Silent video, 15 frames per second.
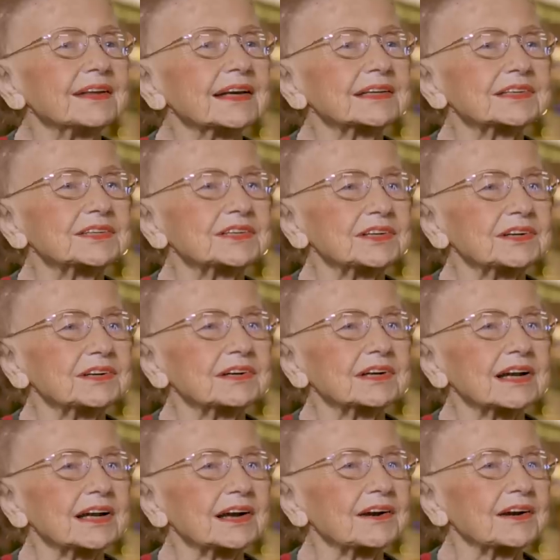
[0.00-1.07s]
next year,
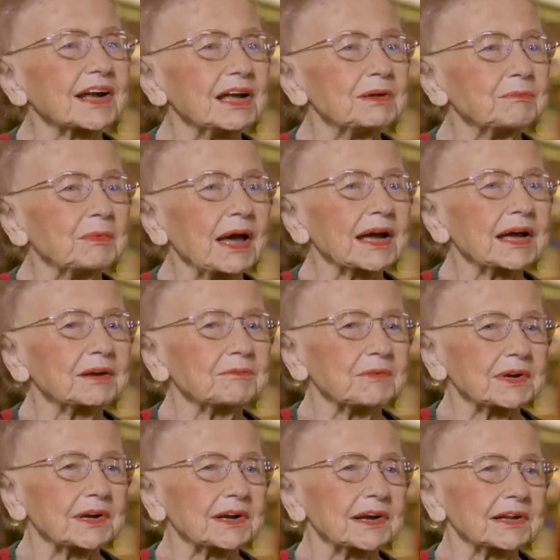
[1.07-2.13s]
Clare came back and
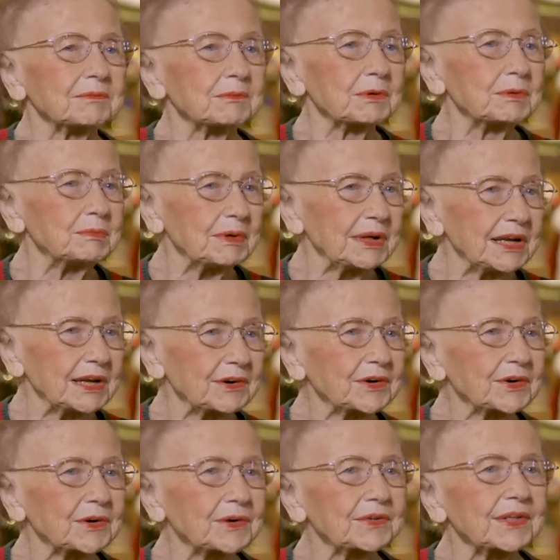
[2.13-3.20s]
wanted a repeat
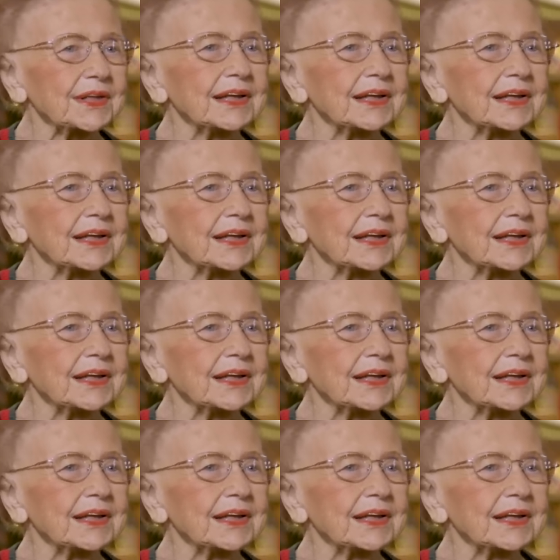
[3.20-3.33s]
order.